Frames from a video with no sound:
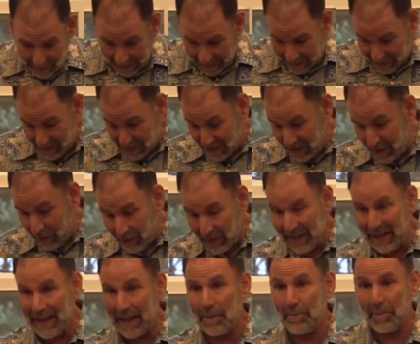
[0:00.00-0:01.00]
And it's
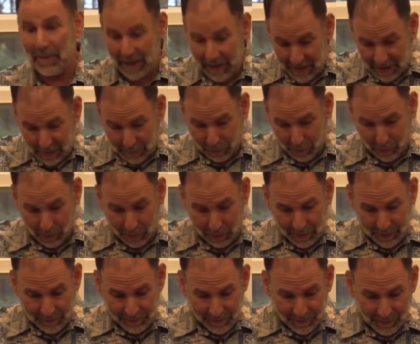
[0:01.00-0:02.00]
nearly impossible
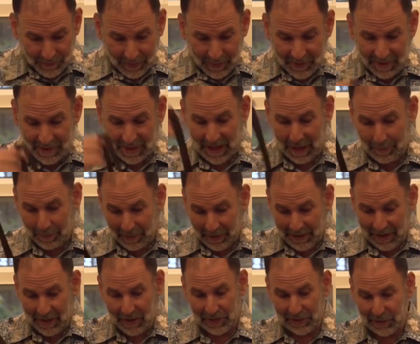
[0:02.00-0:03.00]
to keep the
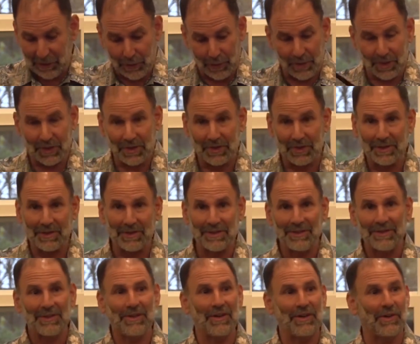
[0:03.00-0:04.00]
leash loose
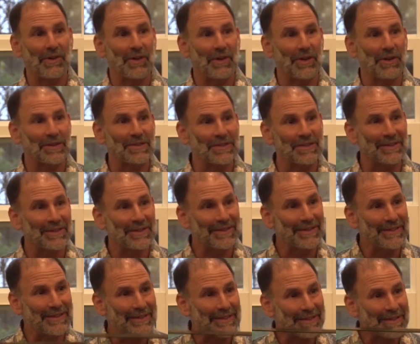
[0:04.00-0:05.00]
on a harness.
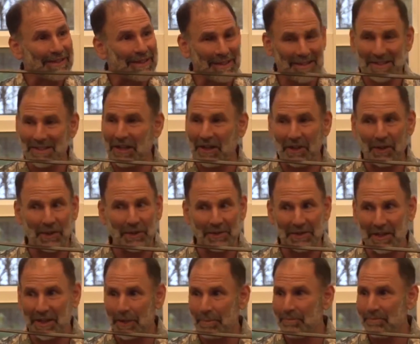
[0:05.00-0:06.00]
It's tight all the
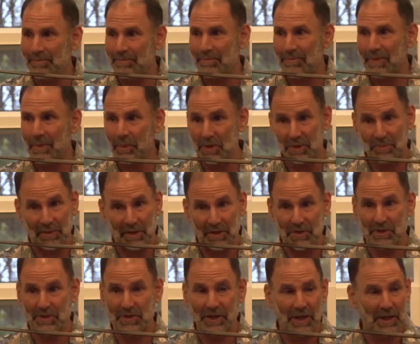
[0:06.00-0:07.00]
time, which means
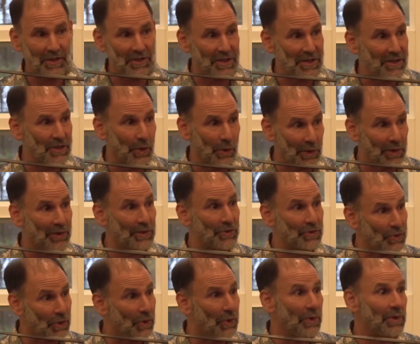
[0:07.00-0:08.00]
your dog's in total
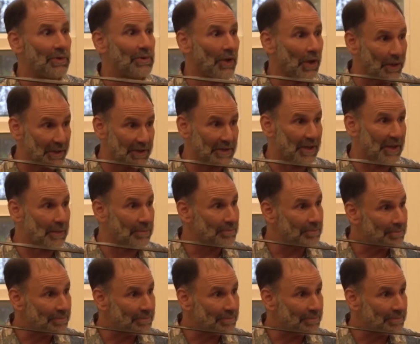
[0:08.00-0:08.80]
control all the time.